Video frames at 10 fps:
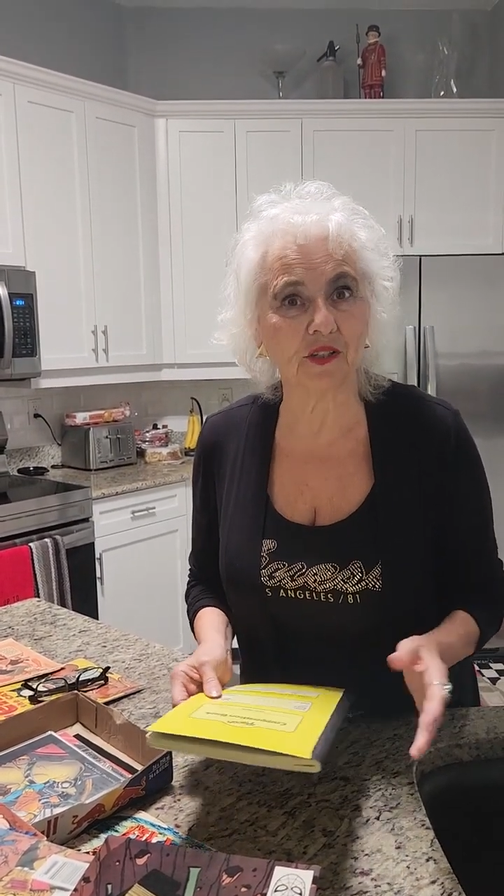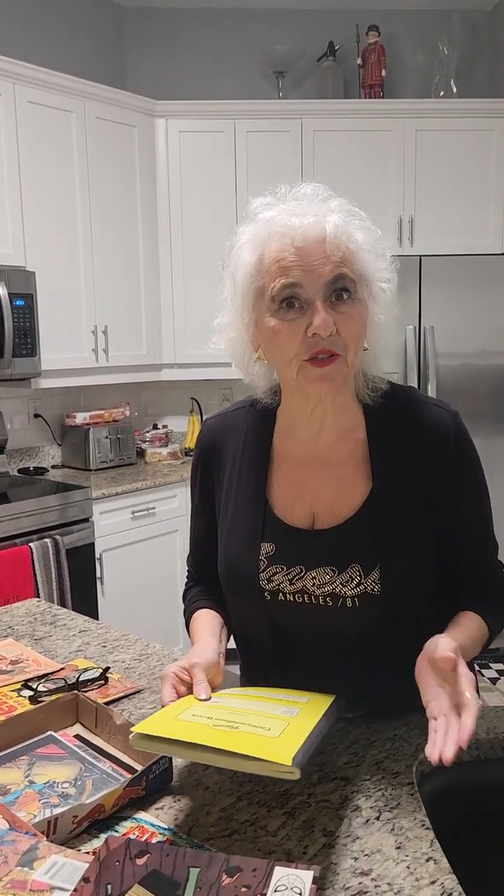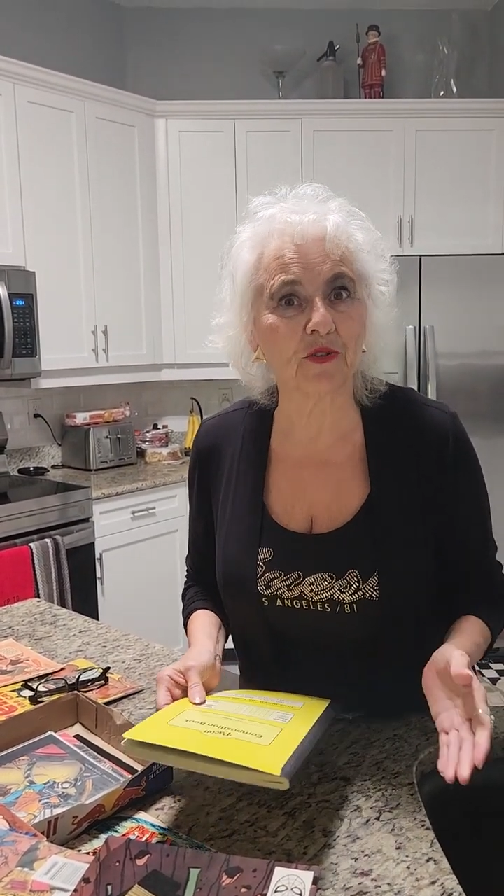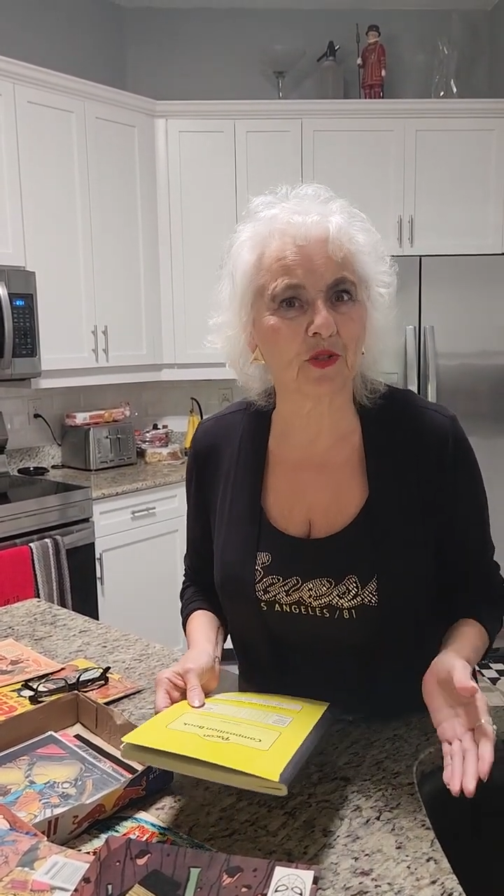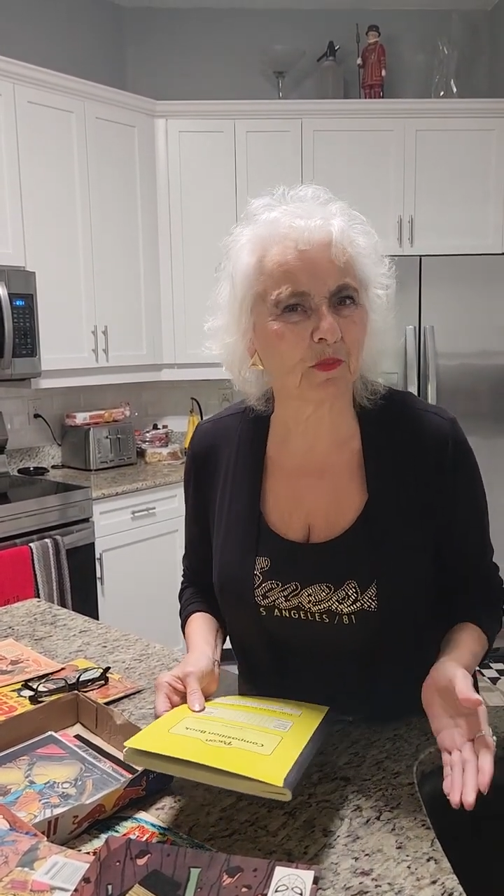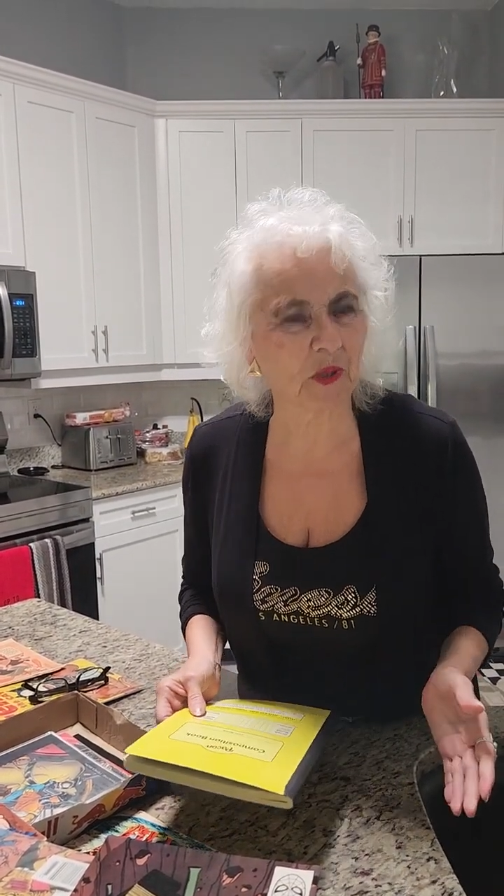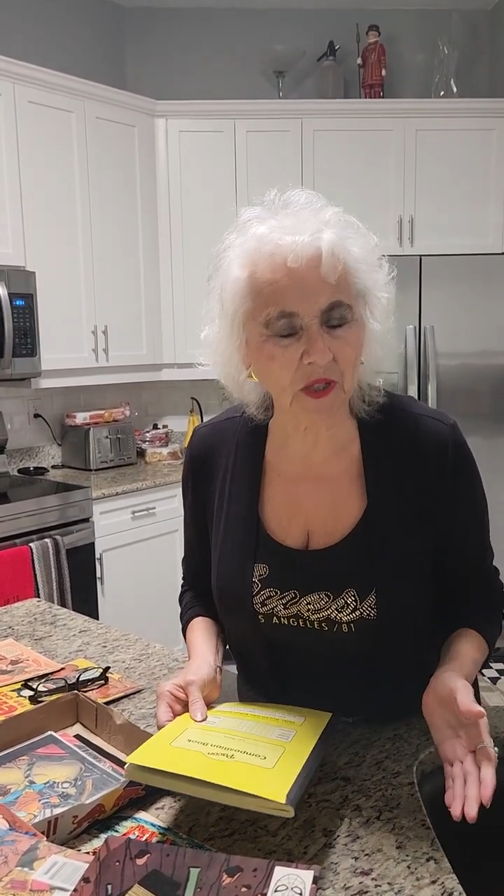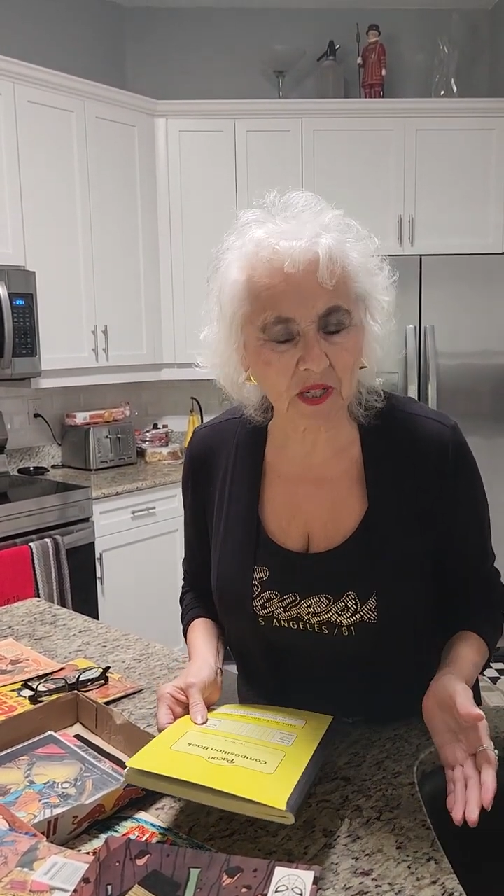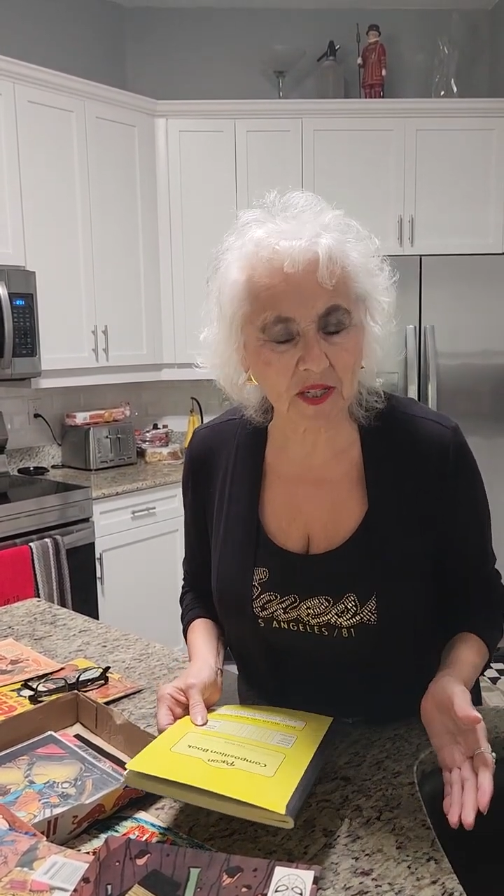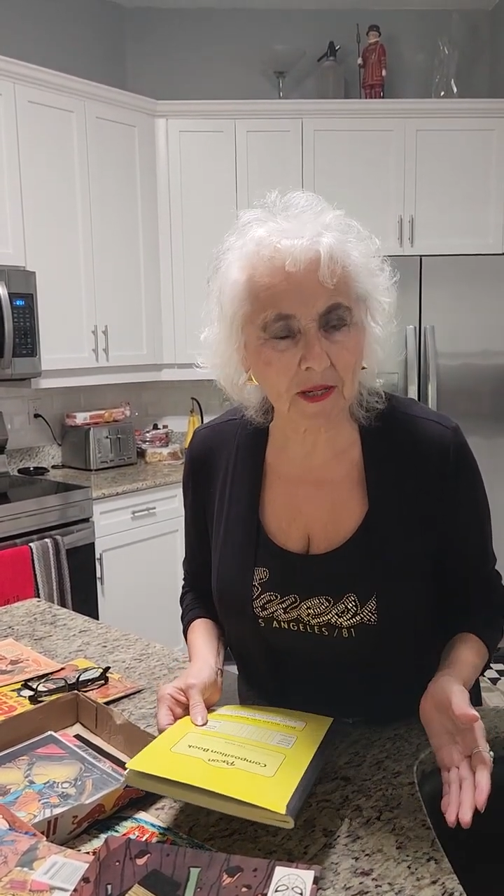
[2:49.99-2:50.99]
used
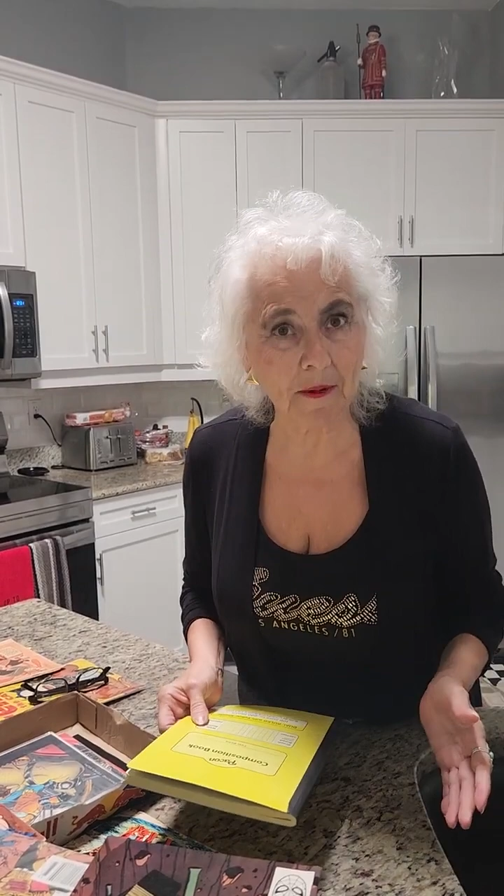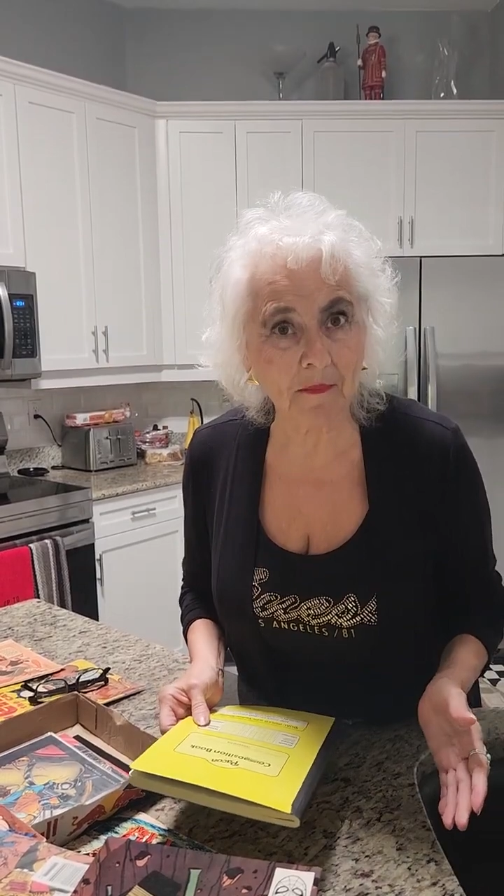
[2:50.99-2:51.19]
books.